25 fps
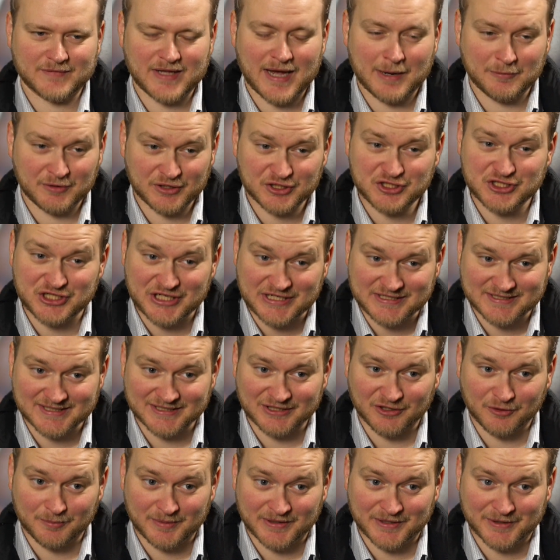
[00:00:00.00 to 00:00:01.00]
I'm going to cheat a
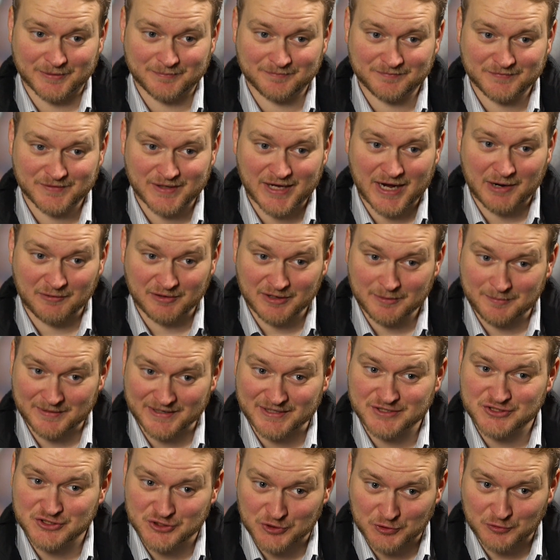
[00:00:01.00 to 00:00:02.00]
little bit. I'm going to
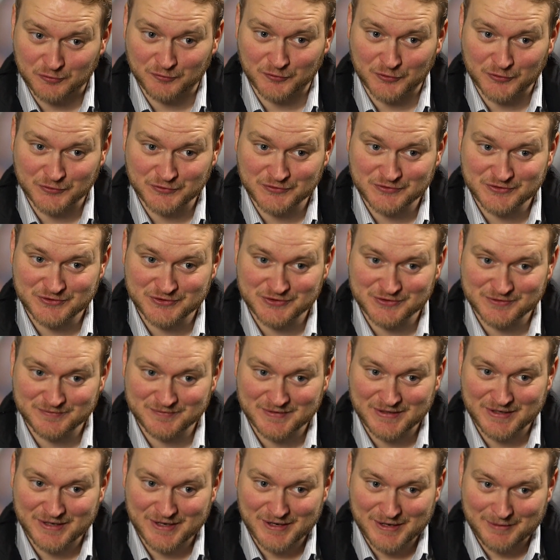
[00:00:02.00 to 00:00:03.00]
pick two funds,
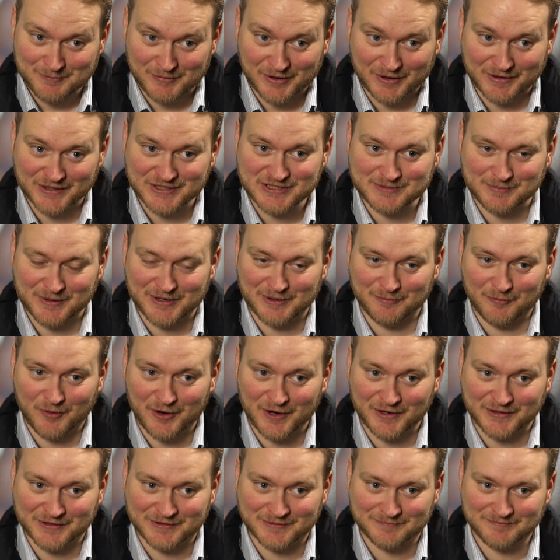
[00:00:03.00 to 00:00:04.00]
but I'll explain
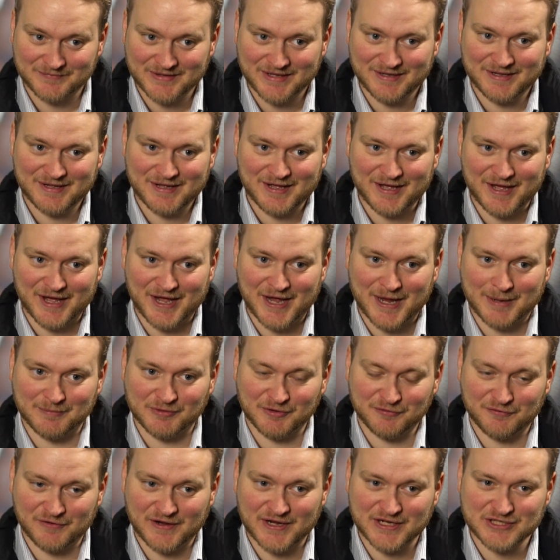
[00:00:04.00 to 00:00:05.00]
why. The
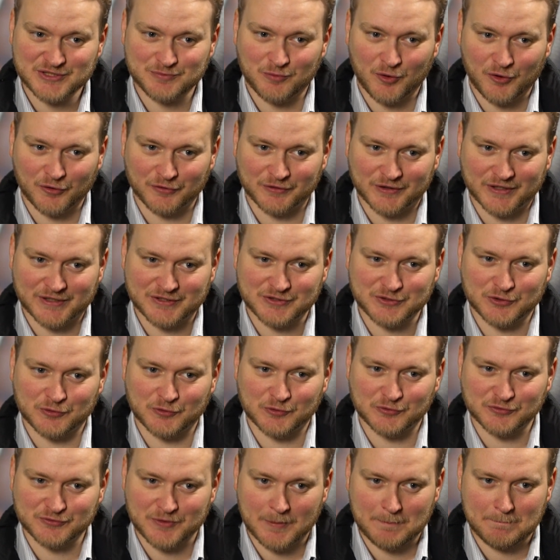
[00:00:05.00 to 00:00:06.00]
first one is
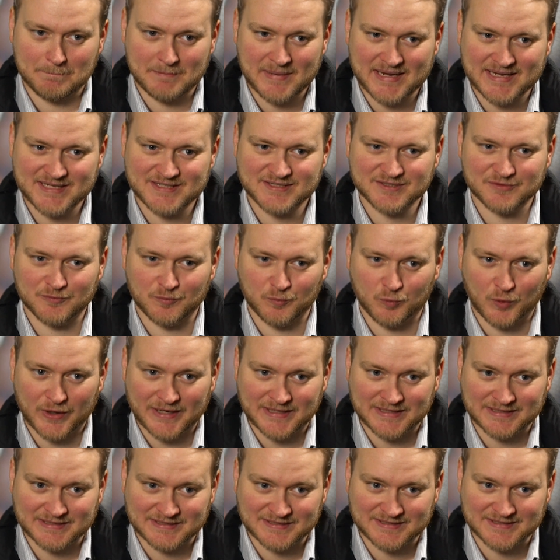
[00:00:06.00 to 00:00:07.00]
called
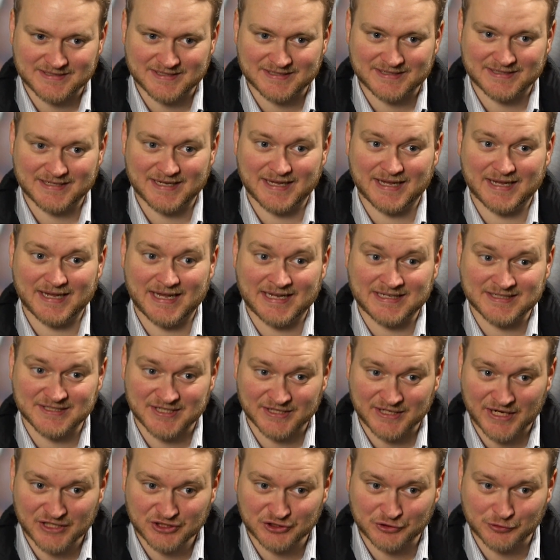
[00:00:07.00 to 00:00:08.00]
Wynd
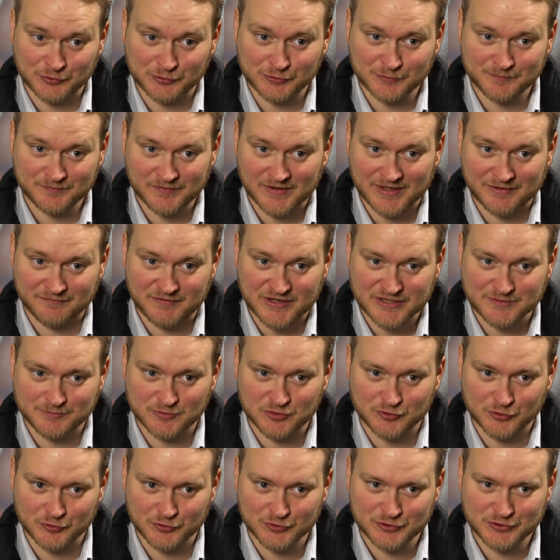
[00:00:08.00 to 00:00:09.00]
International Investment
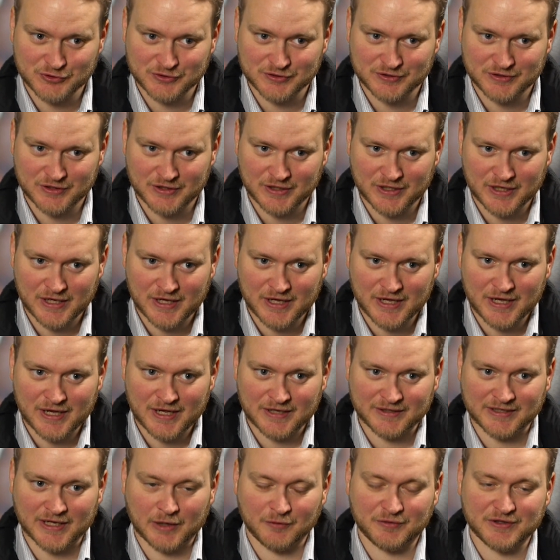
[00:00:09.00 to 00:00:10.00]
Trust.
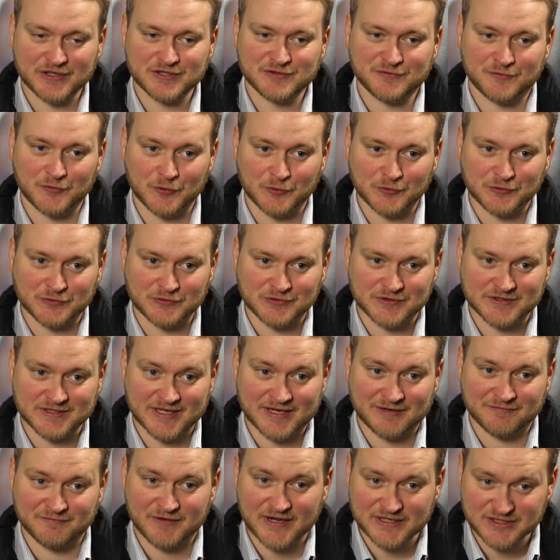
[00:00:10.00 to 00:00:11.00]
Now, this fund
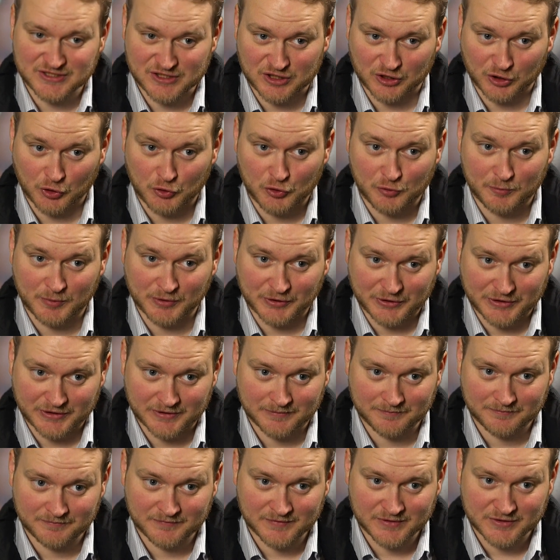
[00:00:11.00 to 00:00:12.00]
invests globally,
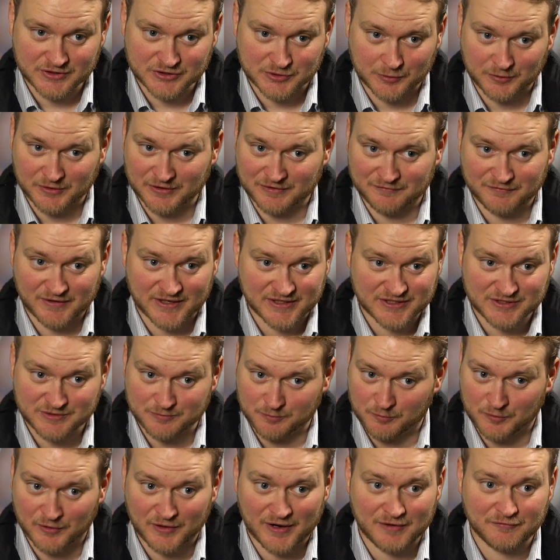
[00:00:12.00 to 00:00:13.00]
so it can invest
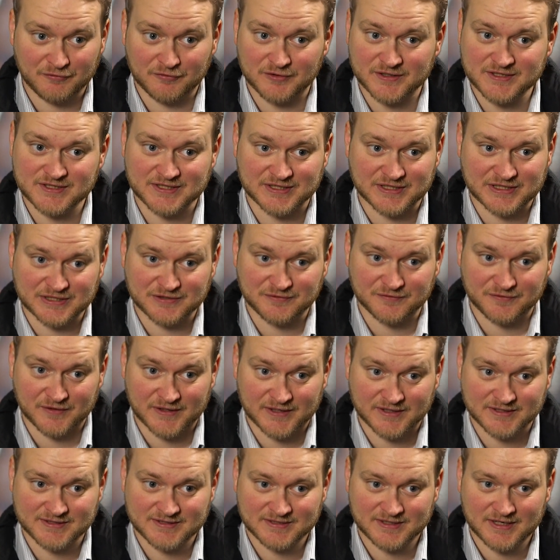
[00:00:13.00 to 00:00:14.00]
wherever it sees
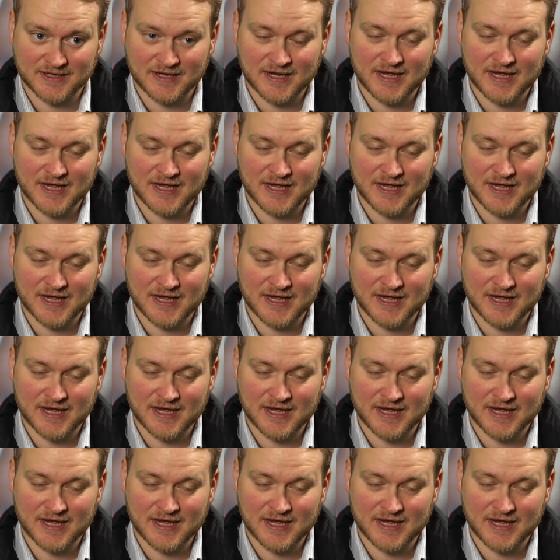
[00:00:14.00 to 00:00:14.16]
fit,